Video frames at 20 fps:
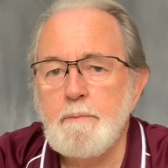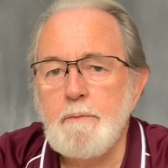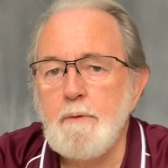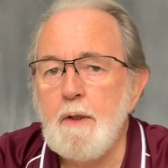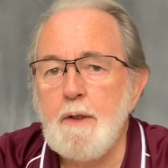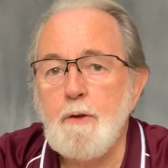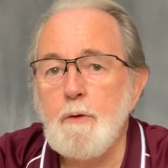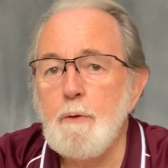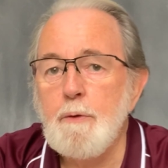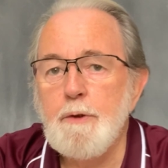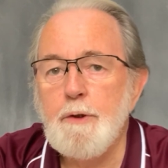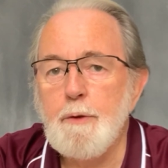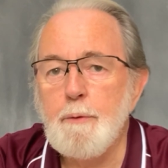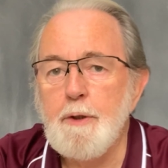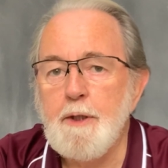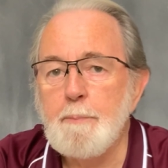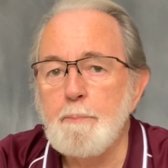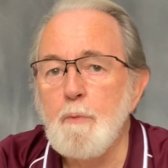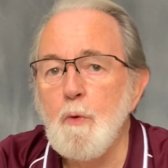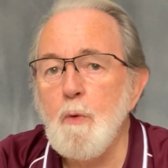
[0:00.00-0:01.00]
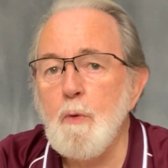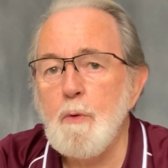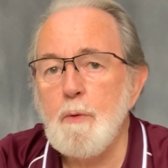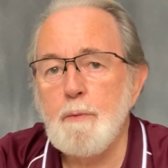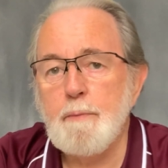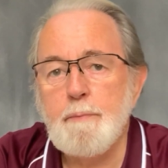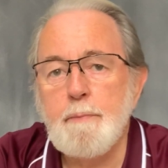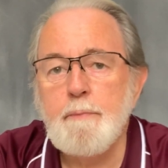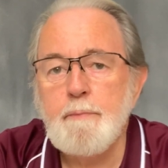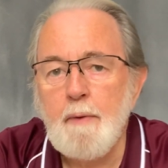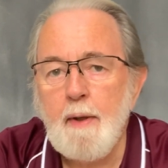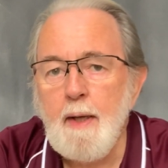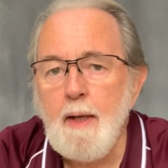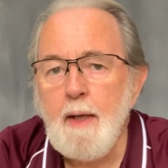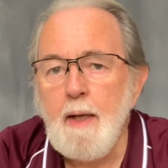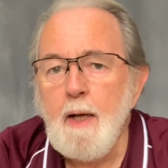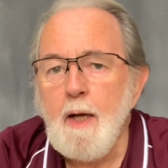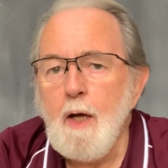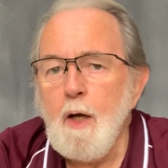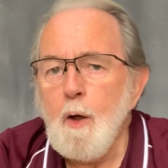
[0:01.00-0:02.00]
I couldn't agree more.
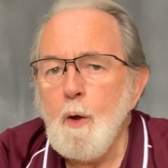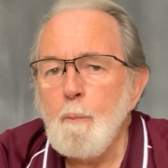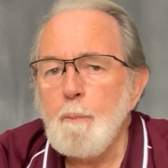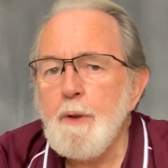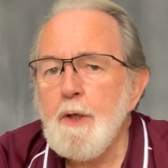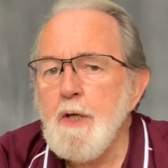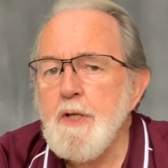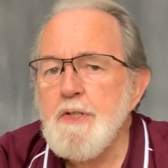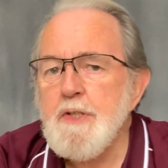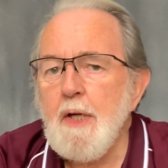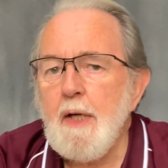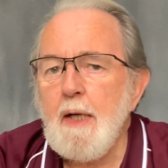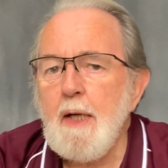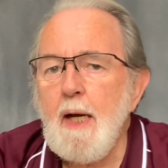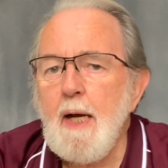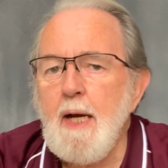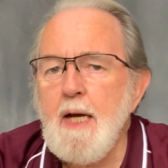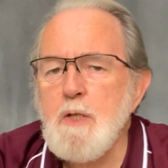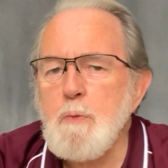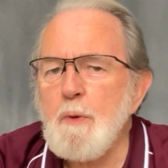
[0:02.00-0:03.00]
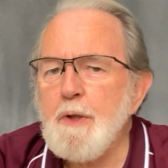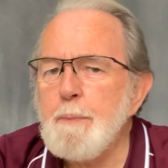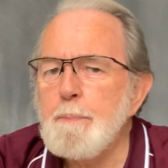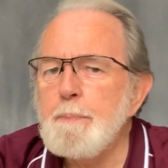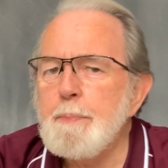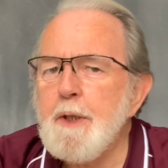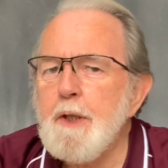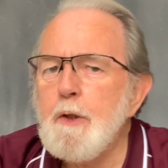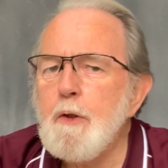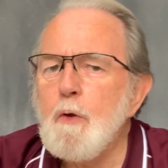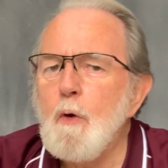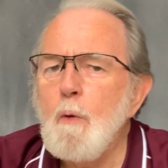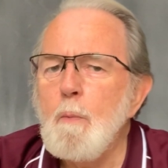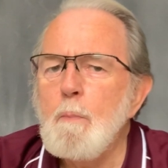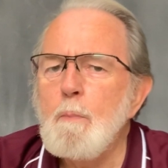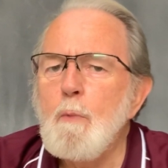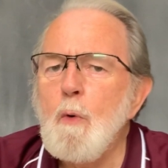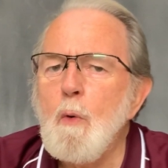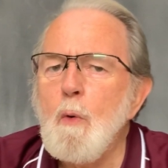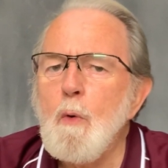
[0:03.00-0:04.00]
Because as we become
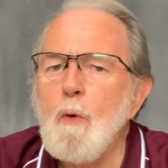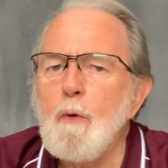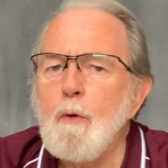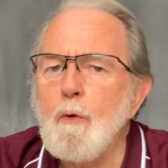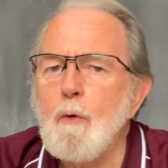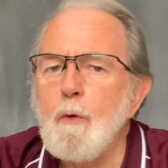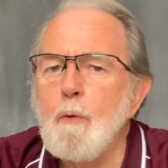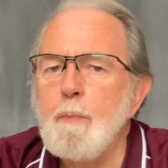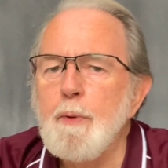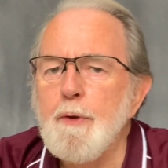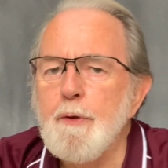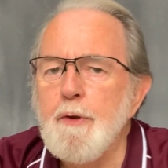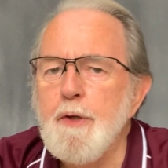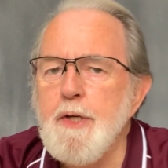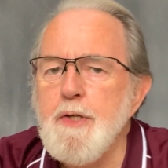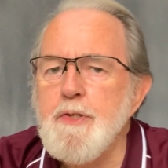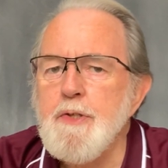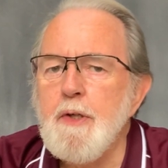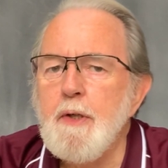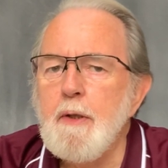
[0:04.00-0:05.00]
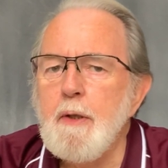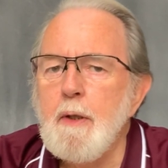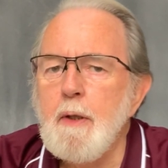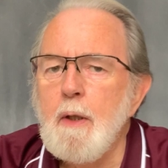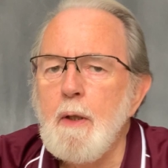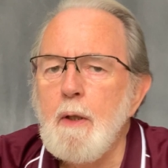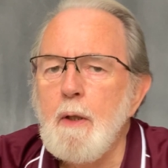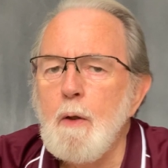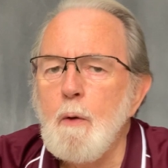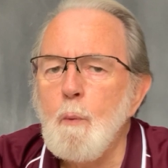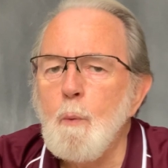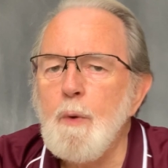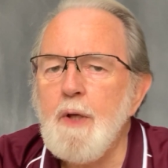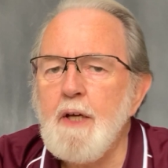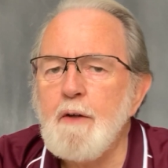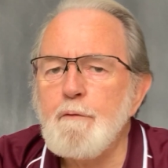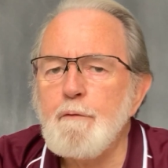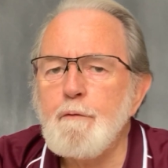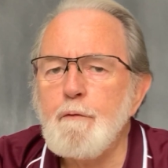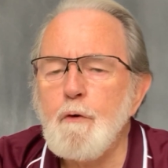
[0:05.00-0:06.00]
more urbanised, we
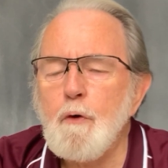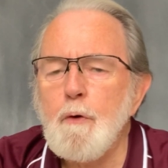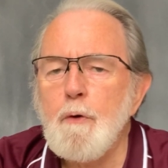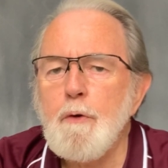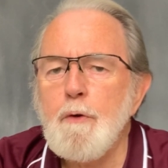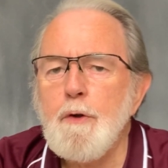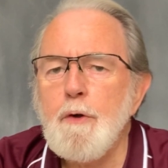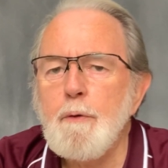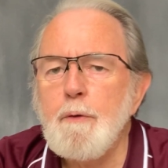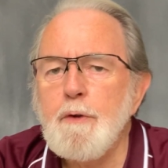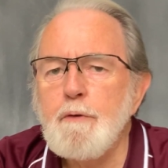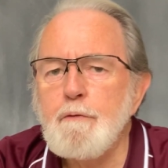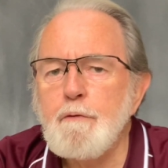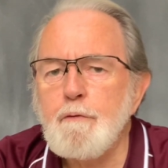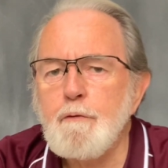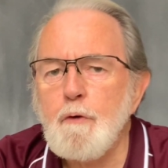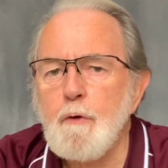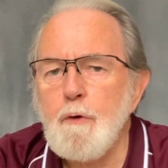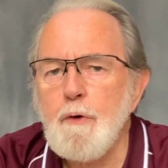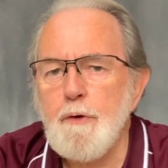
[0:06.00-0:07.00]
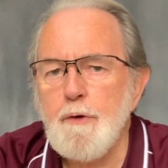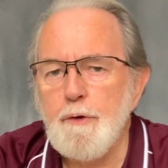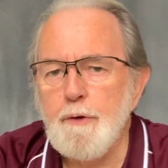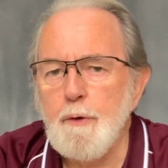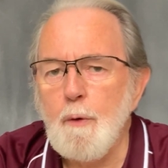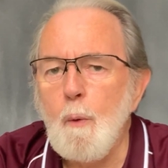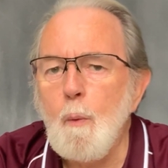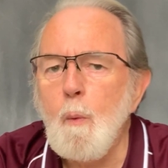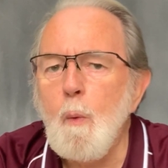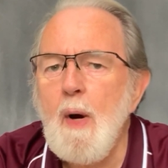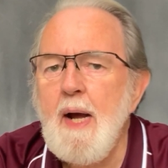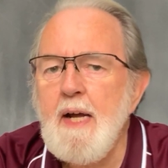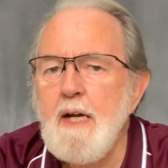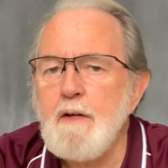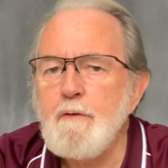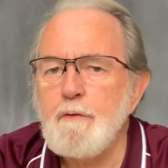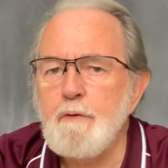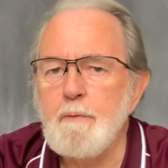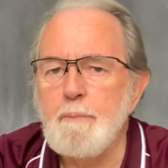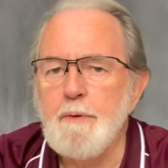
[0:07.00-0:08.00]
get further and further away
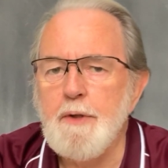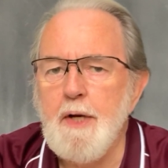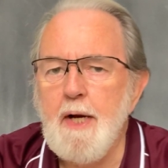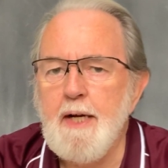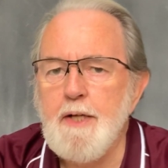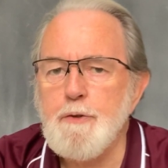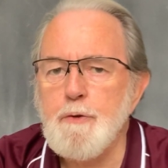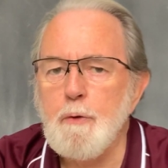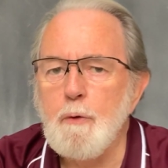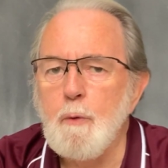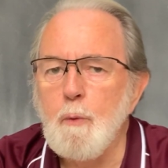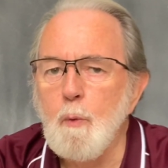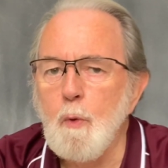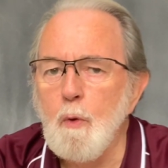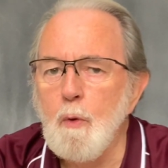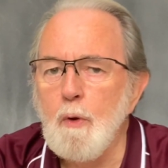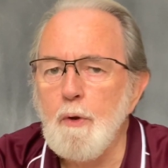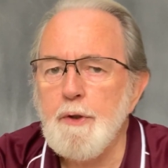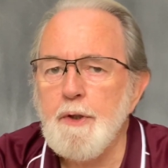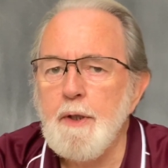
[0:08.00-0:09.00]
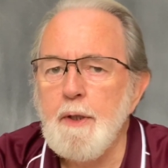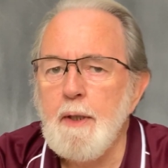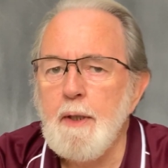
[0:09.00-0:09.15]
from the natural world.